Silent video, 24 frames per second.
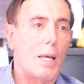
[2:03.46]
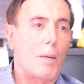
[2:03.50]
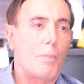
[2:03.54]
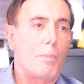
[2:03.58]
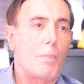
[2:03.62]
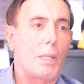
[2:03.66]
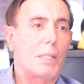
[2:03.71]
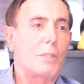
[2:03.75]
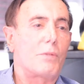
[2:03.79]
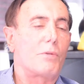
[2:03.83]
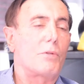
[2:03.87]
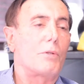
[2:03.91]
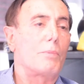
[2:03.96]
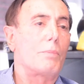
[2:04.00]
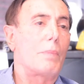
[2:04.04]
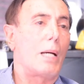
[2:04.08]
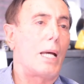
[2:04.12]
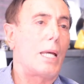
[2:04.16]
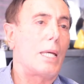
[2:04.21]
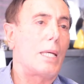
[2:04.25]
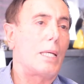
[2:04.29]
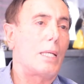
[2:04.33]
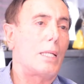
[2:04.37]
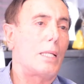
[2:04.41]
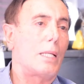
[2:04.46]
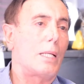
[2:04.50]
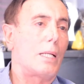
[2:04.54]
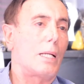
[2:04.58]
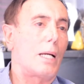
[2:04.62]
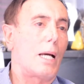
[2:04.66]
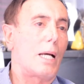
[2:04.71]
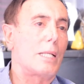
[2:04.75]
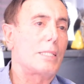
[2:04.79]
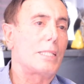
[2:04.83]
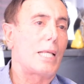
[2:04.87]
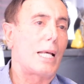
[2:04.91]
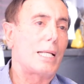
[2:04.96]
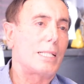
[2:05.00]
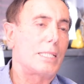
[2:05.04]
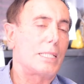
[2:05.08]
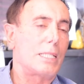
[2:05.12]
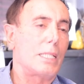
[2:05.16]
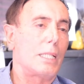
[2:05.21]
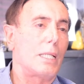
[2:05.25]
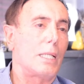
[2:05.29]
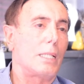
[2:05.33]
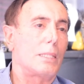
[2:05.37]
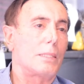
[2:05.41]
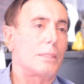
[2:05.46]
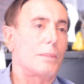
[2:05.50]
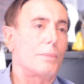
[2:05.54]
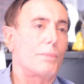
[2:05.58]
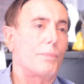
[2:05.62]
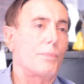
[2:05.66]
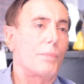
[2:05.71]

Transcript: But from my, as I see it,